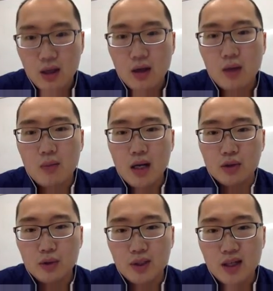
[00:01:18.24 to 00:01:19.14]
a
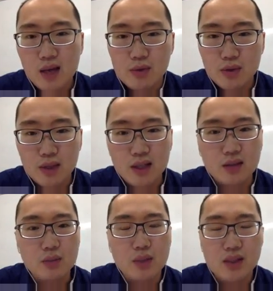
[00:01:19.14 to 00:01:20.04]
macro-encapsulated
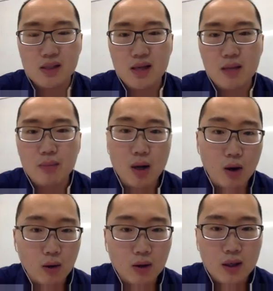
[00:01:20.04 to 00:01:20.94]
PCM
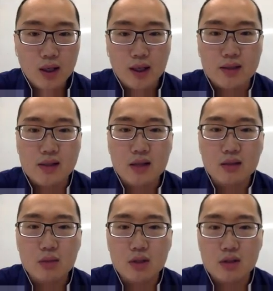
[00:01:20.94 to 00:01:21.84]
ball at
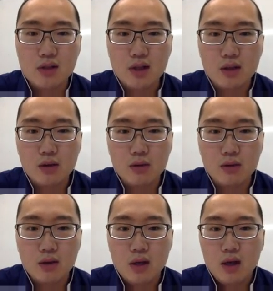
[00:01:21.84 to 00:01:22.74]
centimeter scale,
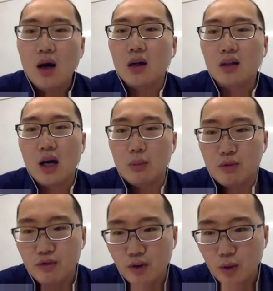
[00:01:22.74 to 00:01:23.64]
a carbon
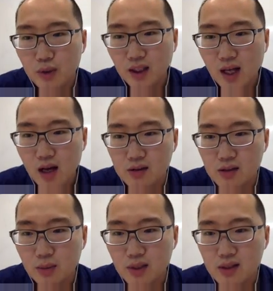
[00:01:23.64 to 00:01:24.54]
foam enhanced
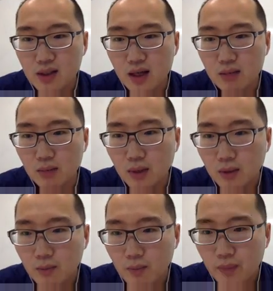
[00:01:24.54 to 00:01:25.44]
PCM
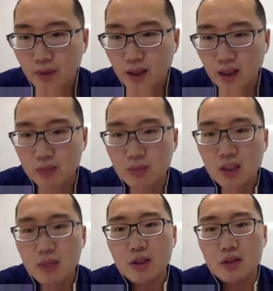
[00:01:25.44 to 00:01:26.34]
at
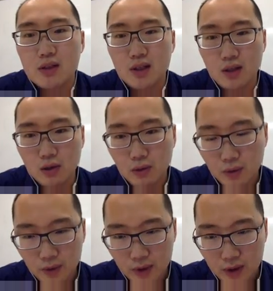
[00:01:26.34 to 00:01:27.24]
millimeter scale,
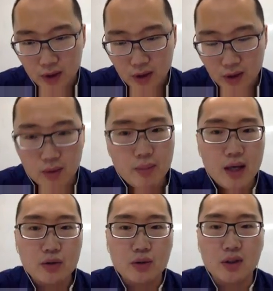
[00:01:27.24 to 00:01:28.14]
a
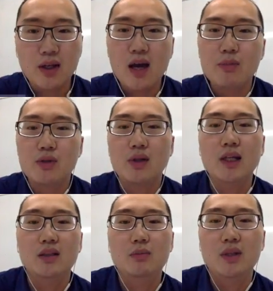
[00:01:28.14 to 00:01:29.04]

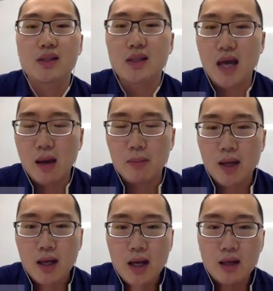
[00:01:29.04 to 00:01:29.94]
micro-encapsulated PCM
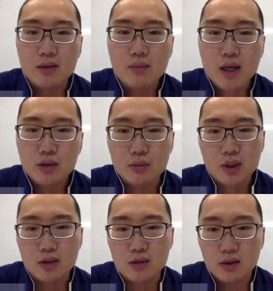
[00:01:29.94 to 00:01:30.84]
at the
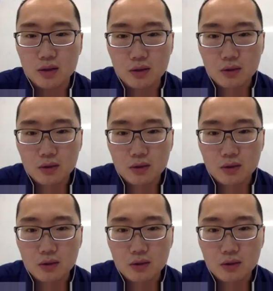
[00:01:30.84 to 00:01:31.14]
micrometer scale,